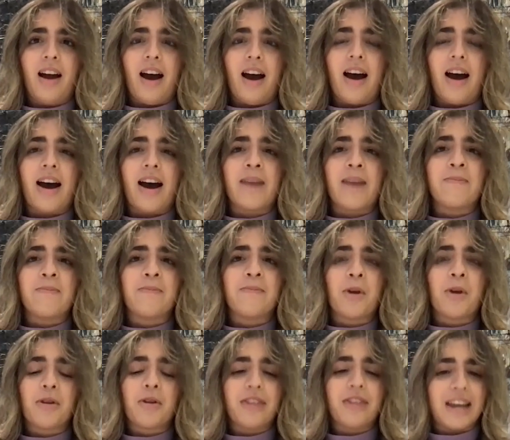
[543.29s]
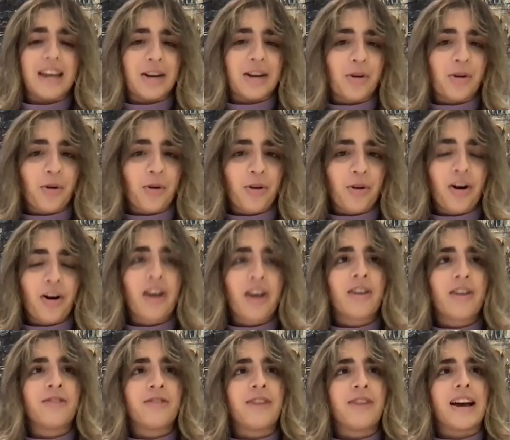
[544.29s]
I'm both in awe of
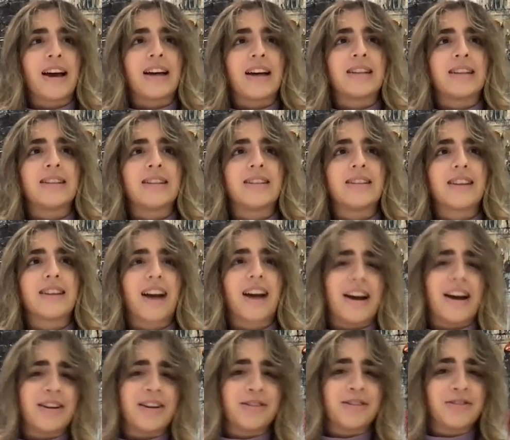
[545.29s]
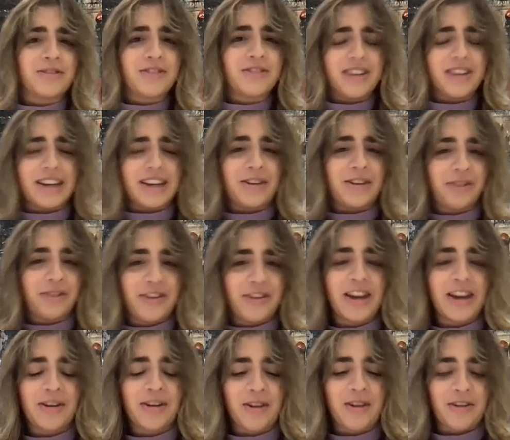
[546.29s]
and kind of in
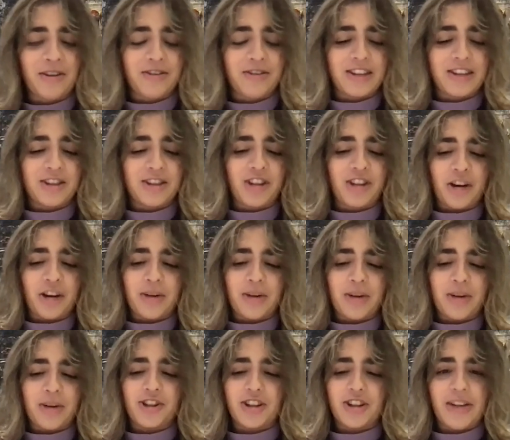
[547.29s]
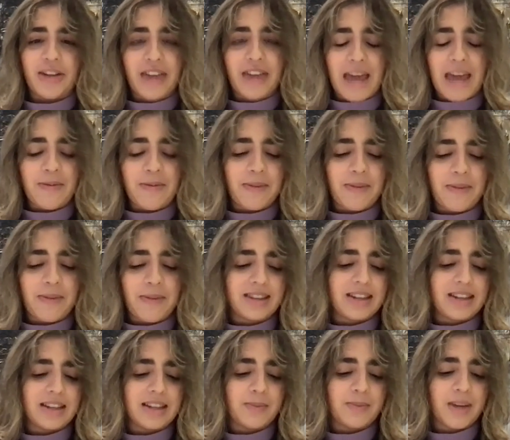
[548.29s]
fear of this generation and the
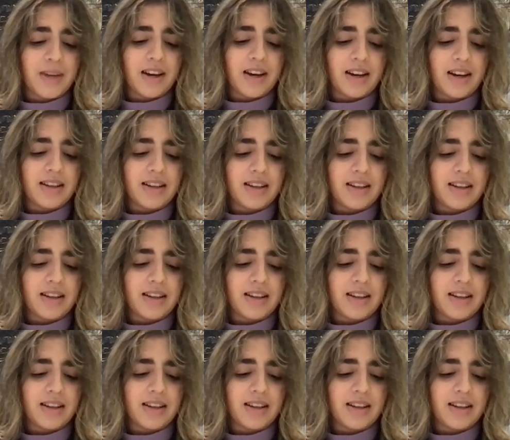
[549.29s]
capabilities, because